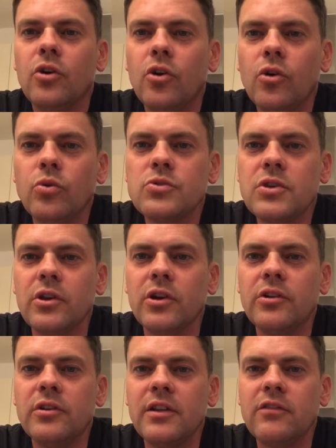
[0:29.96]
all's
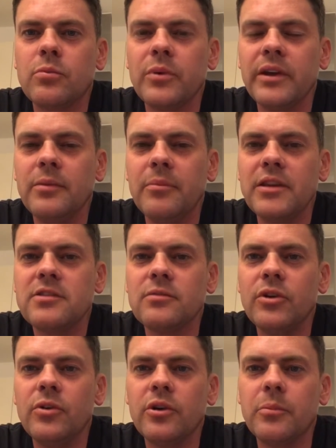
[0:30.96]
good this week. Made some
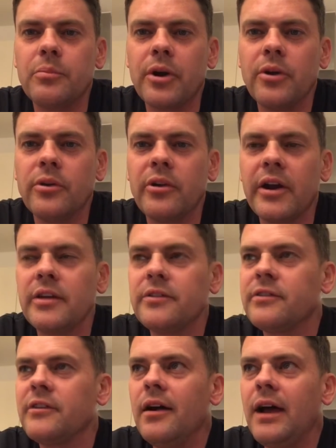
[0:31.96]
real good
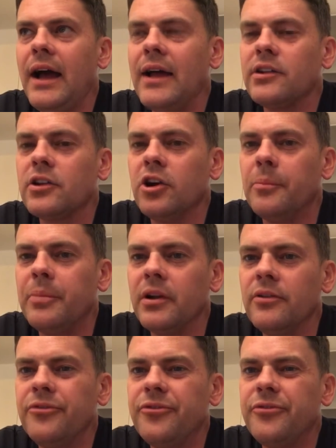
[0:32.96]
progress. Had a couple
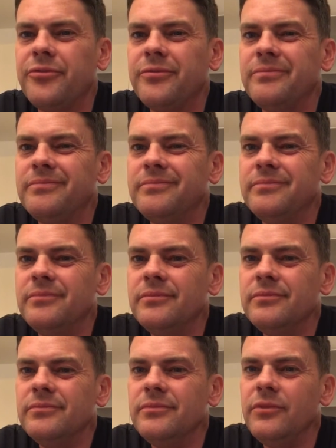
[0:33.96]
of
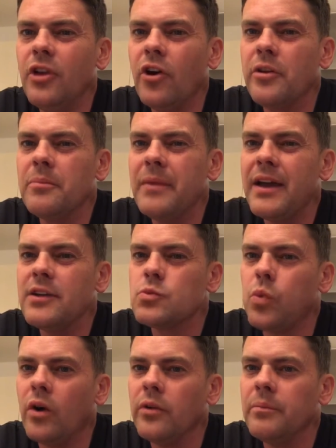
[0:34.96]
nightmares,
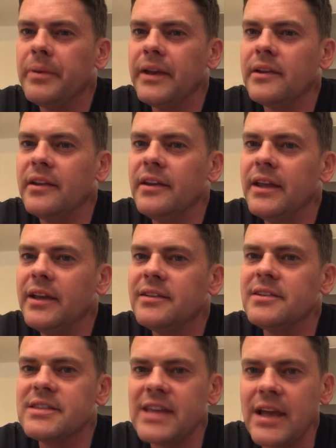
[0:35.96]
one being a near
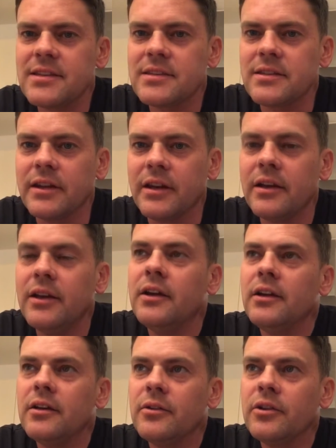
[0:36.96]
disaster.
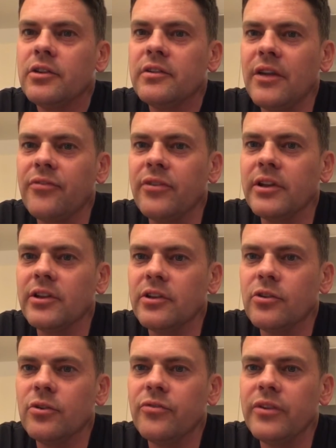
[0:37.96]
Definitely going to
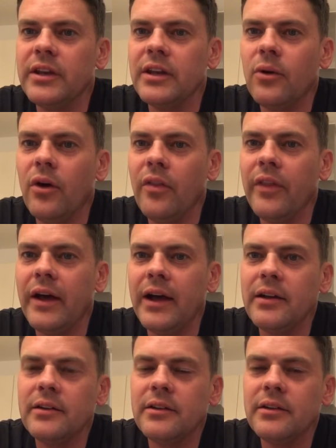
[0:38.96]
do a video on that